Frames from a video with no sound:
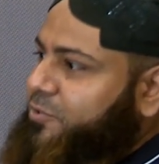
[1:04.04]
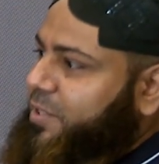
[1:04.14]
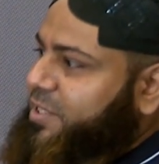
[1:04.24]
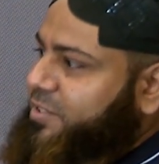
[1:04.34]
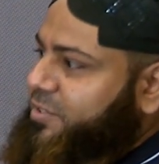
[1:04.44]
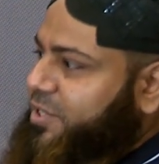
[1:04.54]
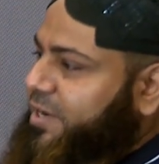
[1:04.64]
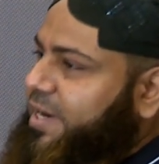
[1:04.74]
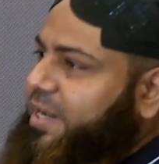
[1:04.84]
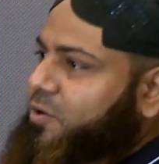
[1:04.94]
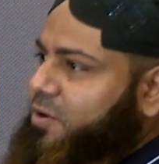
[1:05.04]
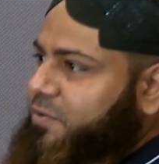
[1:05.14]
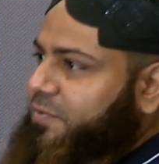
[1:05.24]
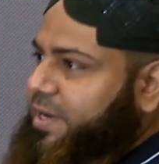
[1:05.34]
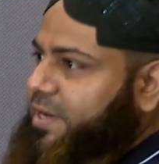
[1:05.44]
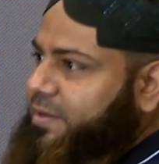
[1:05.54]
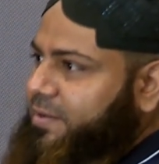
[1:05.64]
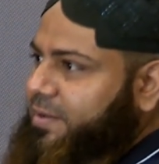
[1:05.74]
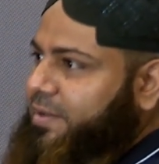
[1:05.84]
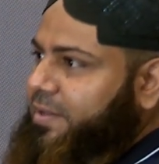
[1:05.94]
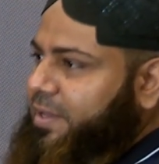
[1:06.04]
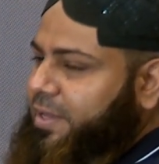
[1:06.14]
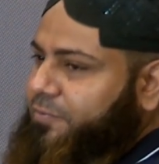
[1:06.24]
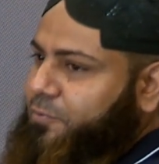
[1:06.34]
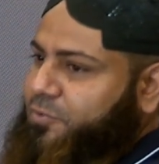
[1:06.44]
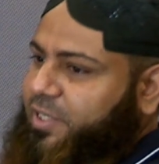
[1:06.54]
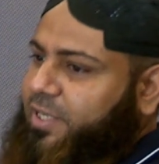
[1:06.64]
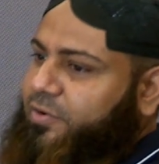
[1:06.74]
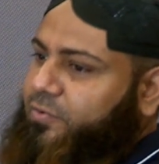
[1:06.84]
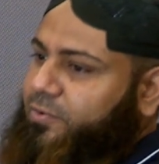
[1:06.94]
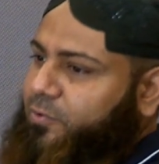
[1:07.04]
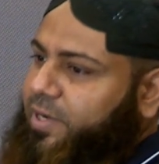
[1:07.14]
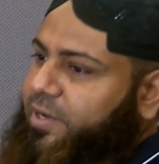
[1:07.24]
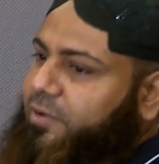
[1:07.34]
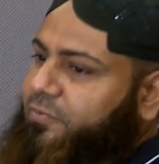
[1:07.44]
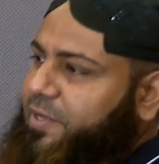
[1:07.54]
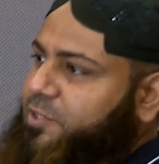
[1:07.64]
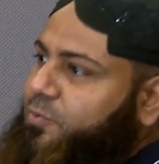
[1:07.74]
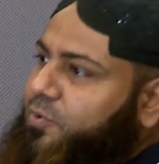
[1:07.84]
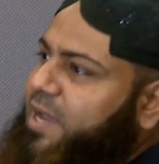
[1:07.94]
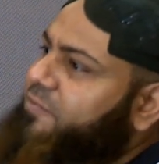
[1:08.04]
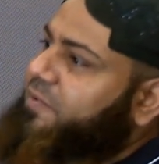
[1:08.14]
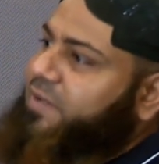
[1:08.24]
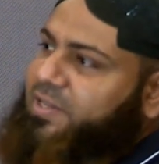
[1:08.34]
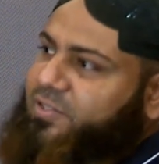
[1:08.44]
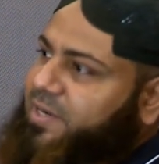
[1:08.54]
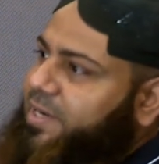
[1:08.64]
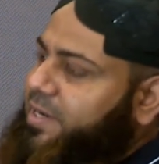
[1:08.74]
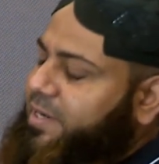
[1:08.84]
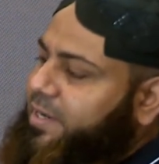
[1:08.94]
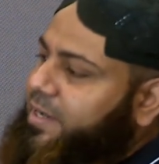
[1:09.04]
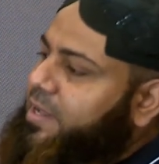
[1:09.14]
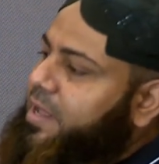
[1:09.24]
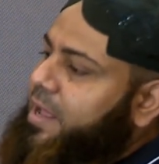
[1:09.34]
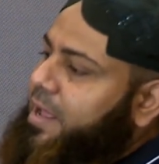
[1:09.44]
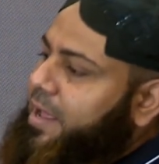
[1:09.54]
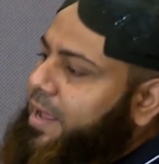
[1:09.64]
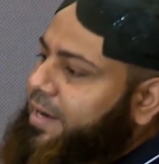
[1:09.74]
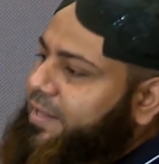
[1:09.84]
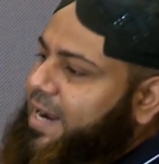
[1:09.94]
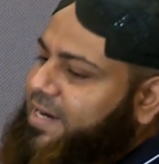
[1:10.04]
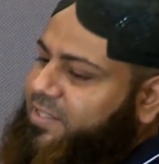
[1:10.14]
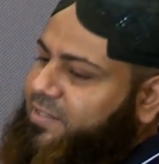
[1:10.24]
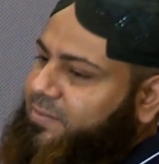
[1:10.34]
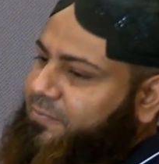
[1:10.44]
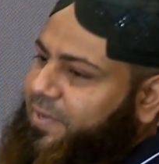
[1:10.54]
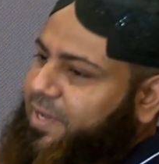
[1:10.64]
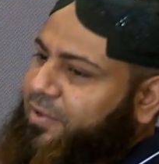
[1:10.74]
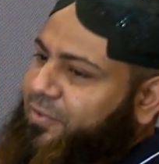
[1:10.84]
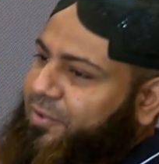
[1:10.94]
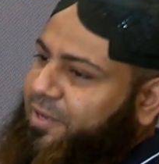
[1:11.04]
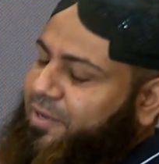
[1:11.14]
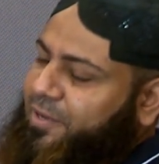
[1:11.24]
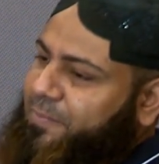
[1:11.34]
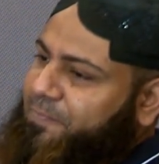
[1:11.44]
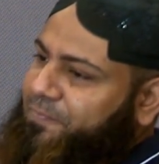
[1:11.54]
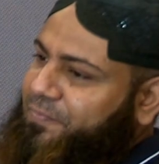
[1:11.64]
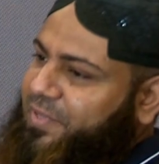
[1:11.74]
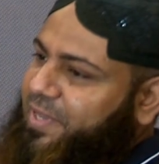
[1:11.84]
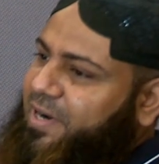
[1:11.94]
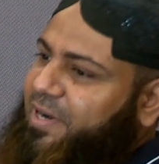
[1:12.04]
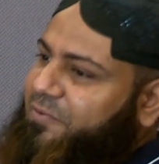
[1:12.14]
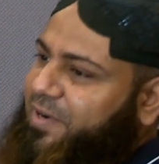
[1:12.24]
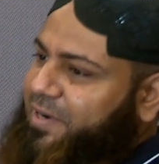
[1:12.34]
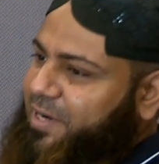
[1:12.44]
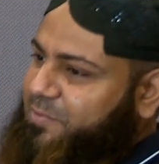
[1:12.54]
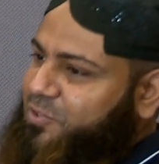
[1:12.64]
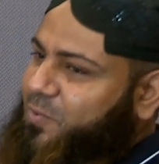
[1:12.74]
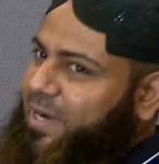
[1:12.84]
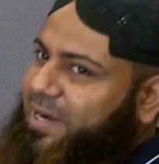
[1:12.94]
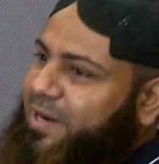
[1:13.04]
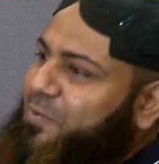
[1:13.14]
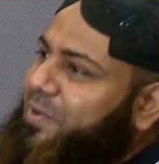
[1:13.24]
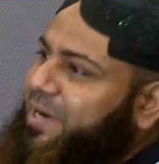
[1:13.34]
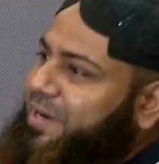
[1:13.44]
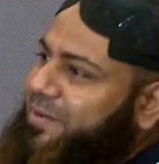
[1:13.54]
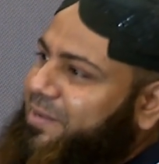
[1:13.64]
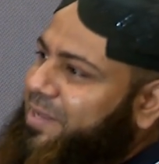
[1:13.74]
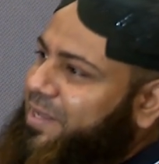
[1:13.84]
So it's generating a lot of data. If you see Twitter, Facebook, everyone is generating data. And that's where there are different terms coined around data.